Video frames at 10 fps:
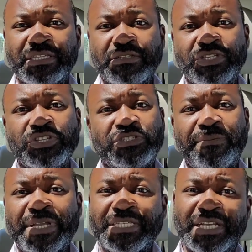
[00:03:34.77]
you know,
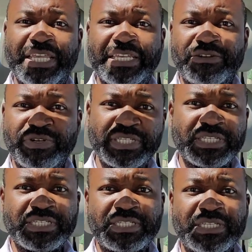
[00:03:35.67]
dramatically
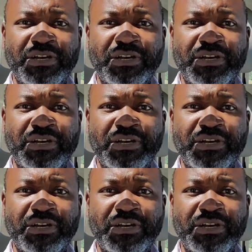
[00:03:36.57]
increases,